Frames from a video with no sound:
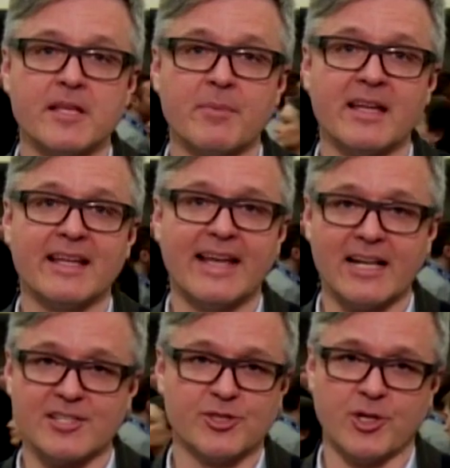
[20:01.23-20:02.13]
if somebody
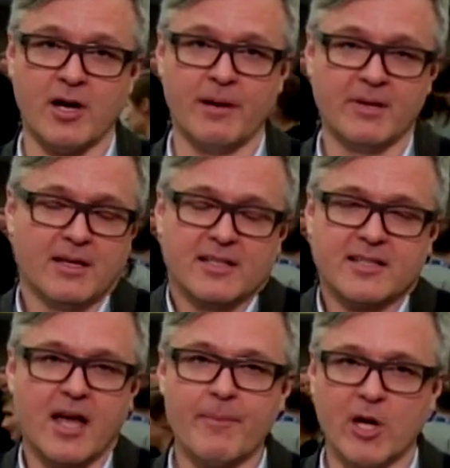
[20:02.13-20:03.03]
gets a job,
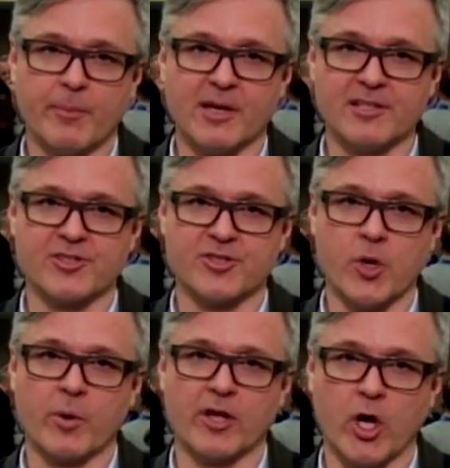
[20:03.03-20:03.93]
to come here because there's
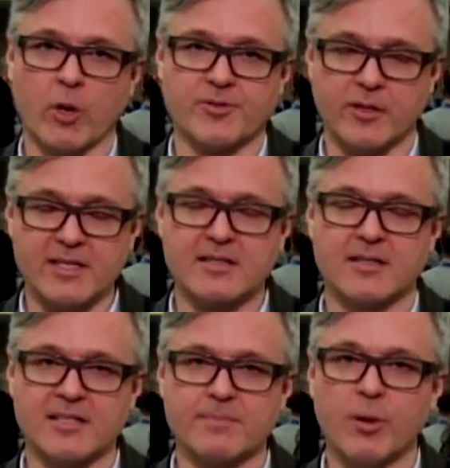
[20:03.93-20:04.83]
nowhere to go. So
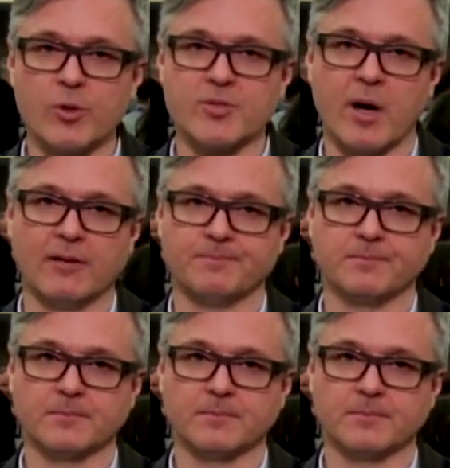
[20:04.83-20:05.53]
this bodes well.